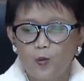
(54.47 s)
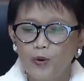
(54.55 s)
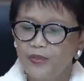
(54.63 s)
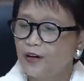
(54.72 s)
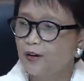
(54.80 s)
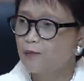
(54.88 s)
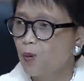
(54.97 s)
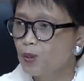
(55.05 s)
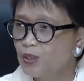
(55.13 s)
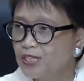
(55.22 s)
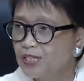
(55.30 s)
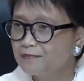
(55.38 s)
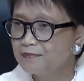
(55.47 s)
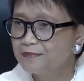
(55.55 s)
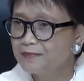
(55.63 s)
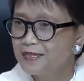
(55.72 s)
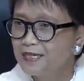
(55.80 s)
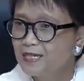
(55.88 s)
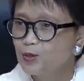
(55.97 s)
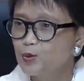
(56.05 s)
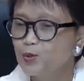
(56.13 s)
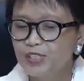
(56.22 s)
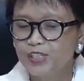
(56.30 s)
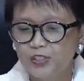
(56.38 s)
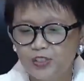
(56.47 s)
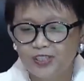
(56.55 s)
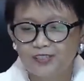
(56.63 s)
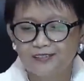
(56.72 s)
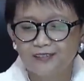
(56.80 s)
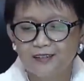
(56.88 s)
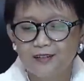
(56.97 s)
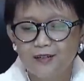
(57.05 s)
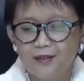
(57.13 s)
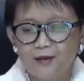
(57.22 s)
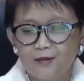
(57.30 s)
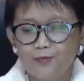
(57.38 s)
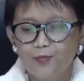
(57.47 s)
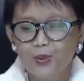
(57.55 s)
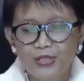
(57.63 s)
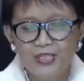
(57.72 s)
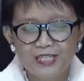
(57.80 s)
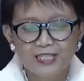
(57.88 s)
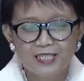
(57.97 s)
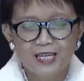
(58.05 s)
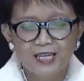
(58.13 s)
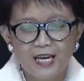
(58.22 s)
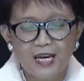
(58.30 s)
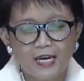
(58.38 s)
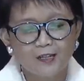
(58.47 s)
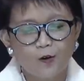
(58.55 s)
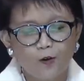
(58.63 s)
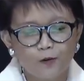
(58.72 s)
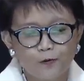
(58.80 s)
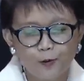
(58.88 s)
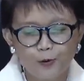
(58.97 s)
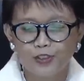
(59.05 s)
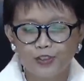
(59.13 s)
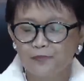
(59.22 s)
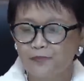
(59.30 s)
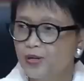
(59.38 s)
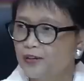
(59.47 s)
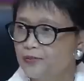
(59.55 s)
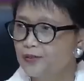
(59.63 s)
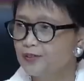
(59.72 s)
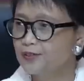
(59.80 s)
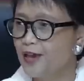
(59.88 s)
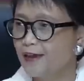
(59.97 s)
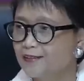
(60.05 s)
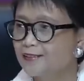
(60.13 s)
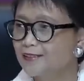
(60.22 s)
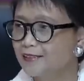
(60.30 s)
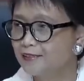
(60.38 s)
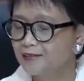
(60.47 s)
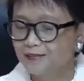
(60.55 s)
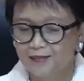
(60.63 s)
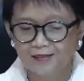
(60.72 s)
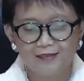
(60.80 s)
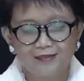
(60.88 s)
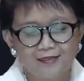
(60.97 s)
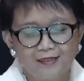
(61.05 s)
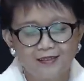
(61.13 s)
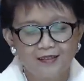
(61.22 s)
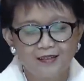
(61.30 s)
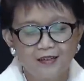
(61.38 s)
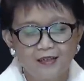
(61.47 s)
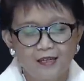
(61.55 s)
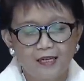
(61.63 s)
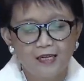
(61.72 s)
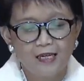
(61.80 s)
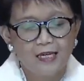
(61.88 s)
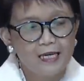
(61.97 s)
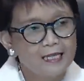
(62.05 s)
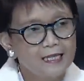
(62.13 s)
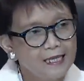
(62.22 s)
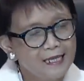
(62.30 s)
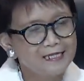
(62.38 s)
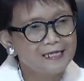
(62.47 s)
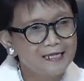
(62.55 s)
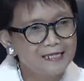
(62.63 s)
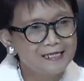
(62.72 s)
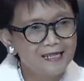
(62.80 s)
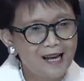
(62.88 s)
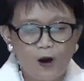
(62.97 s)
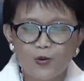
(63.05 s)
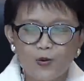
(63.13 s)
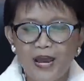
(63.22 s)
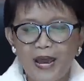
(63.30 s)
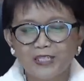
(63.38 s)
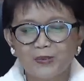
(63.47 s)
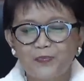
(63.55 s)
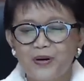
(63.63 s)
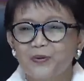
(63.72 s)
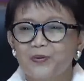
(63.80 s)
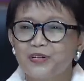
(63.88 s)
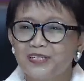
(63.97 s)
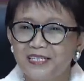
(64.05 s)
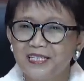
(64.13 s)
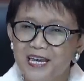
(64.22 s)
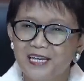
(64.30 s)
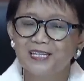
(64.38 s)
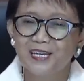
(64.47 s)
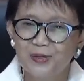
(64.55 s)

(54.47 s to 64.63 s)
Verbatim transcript: with their Muslim, Christian, Buddhist, and Confucian brothers and sisters. This is our experience in